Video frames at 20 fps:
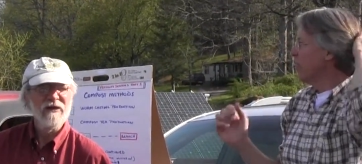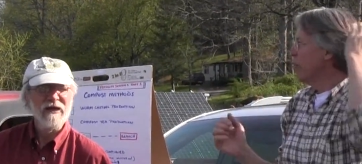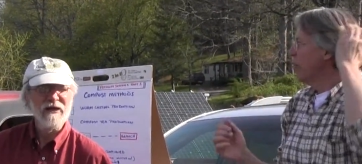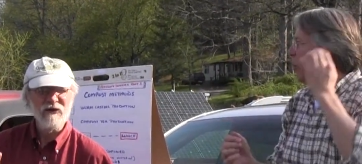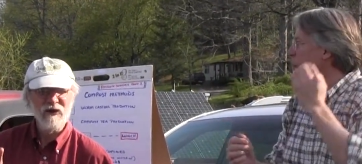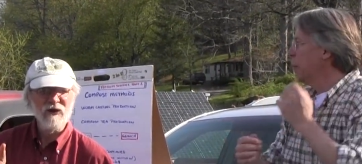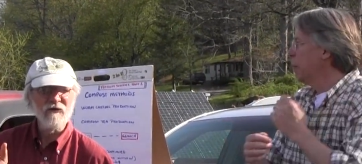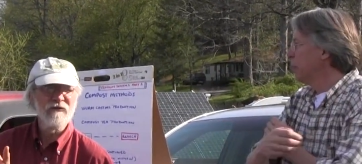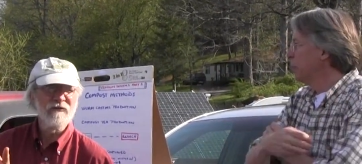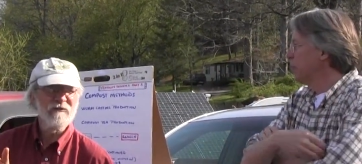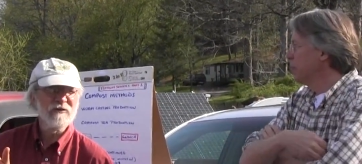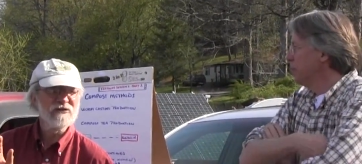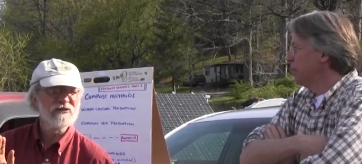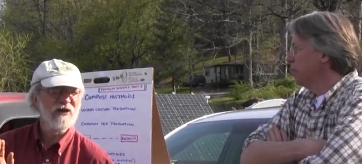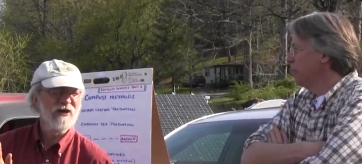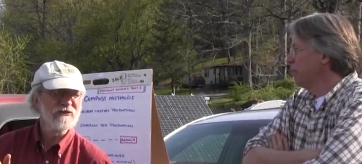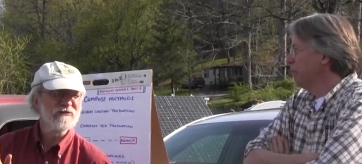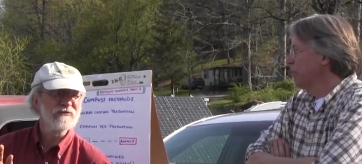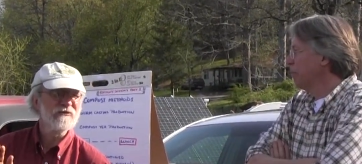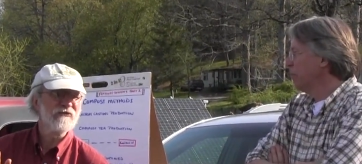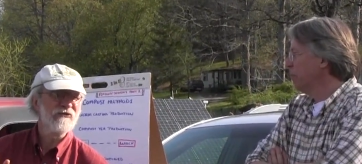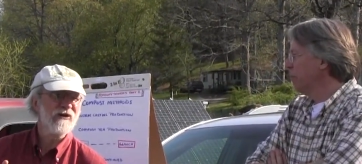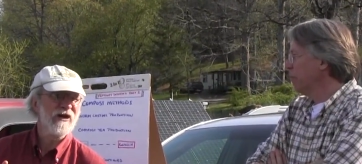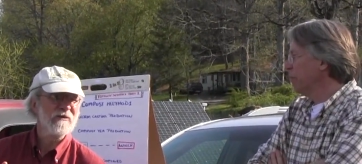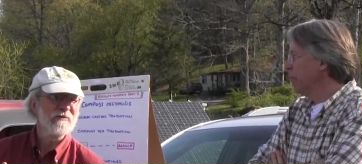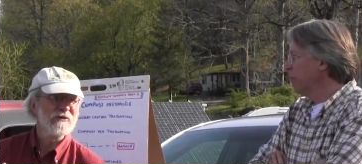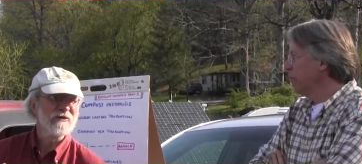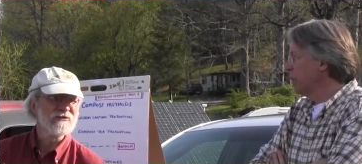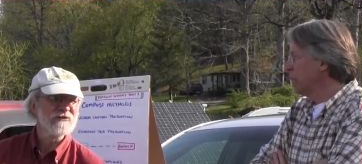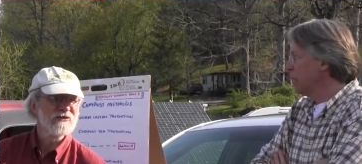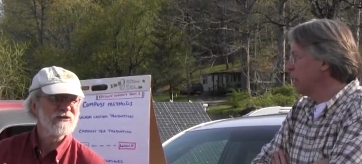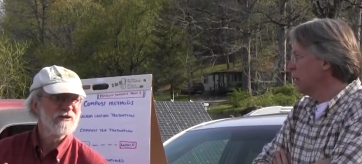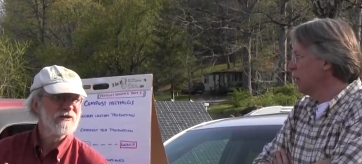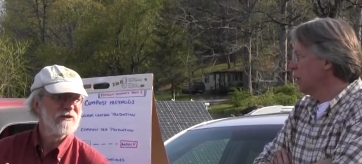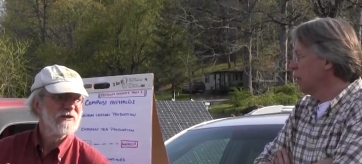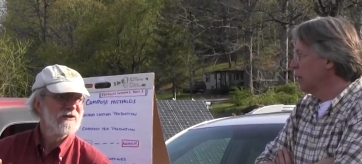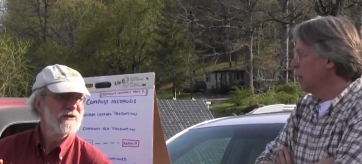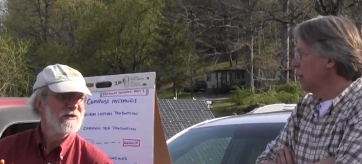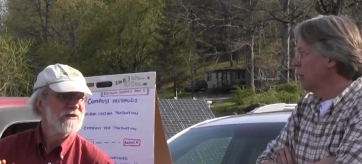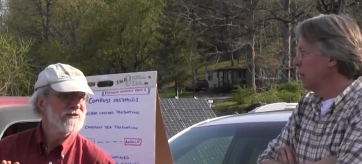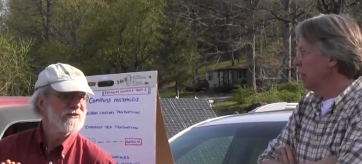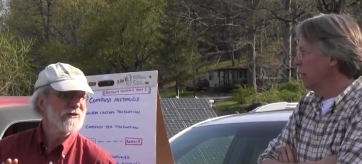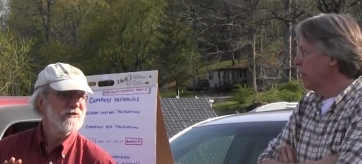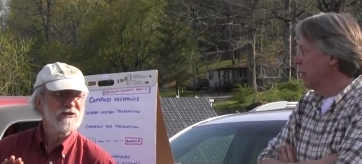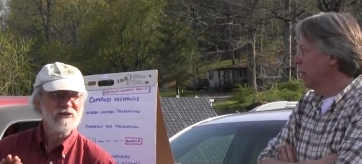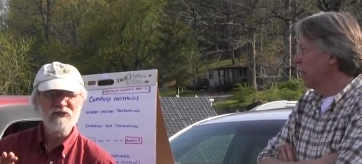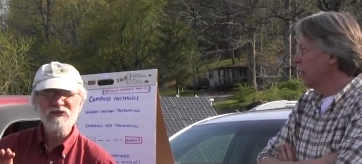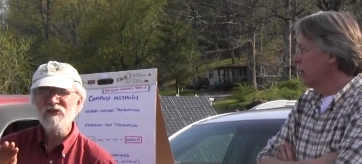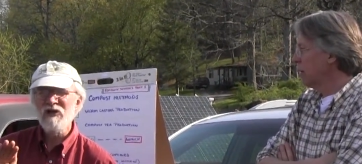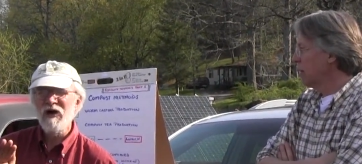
Speaker 1: and go for results for farmers. So just